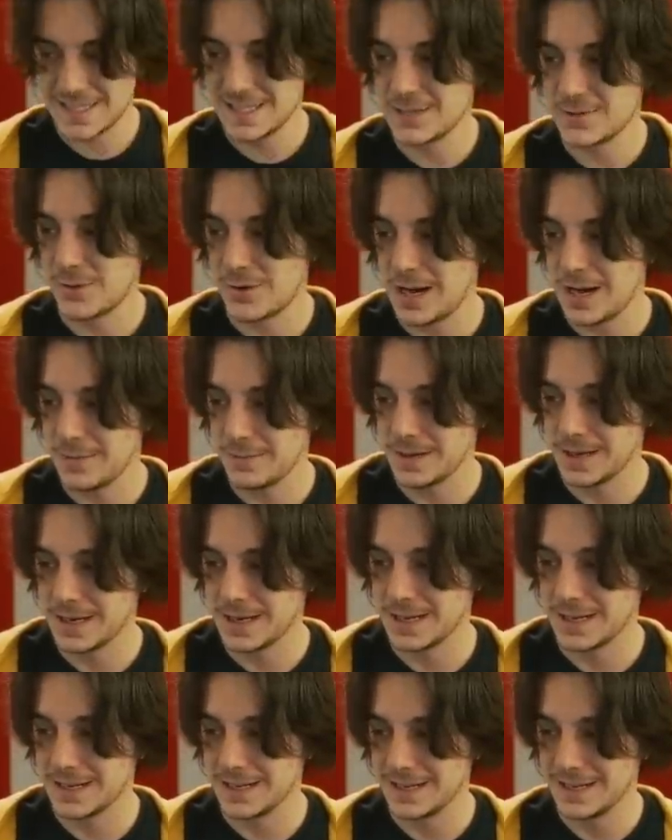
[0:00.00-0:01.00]
is why I'm
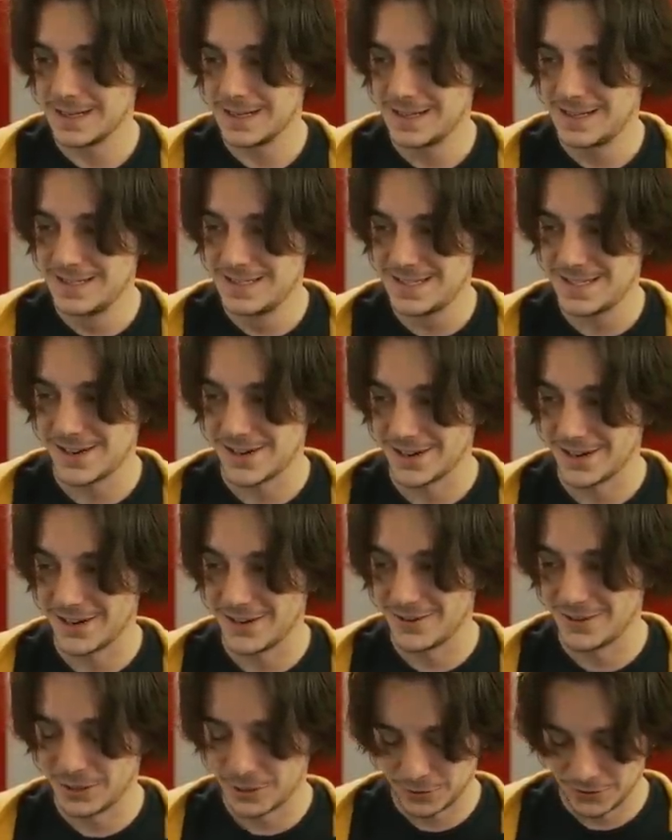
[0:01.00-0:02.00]
going to start
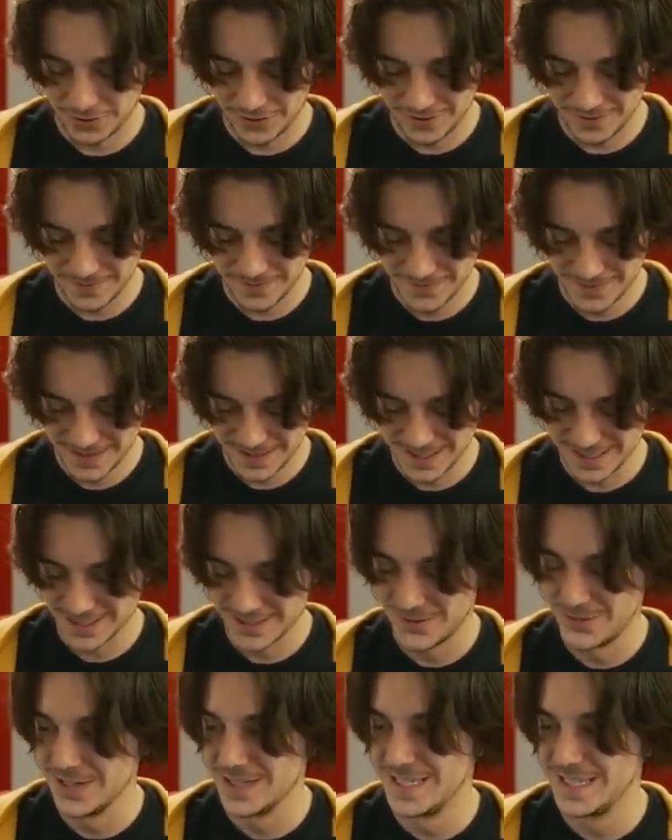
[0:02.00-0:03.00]
going through them
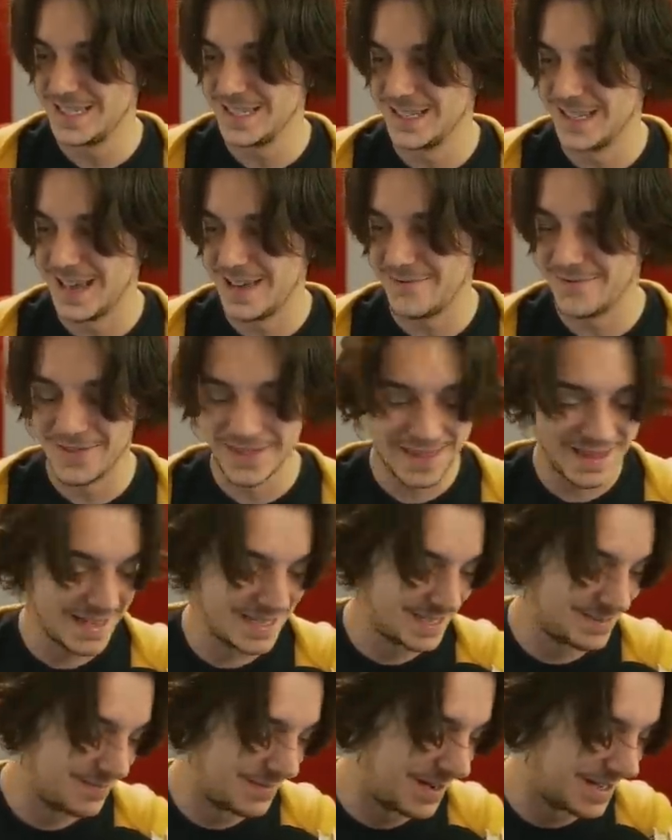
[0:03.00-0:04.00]
because we still have
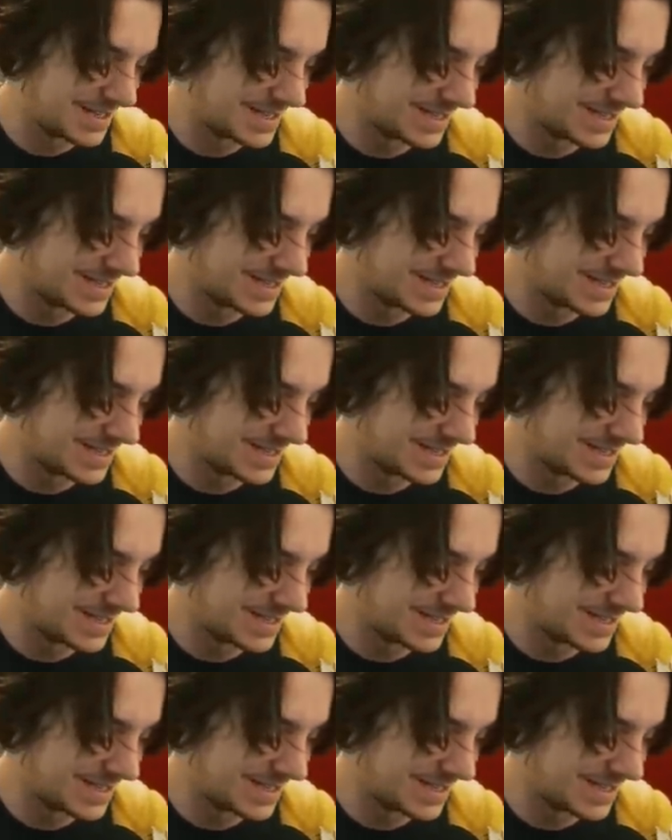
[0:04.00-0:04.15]
this much